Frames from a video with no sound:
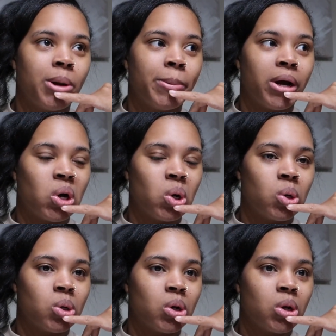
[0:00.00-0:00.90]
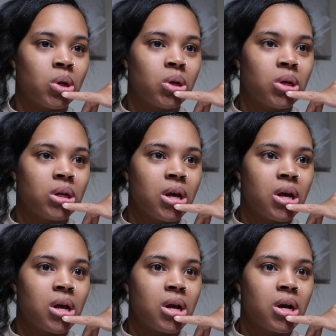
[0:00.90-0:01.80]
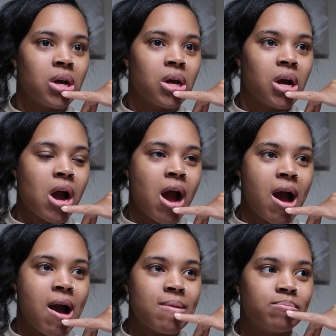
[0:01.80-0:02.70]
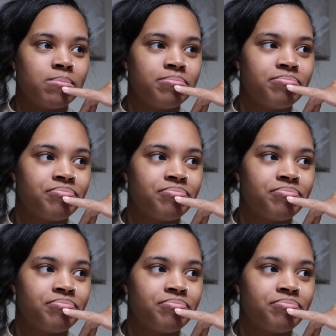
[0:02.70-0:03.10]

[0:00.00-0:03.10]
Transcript: about um,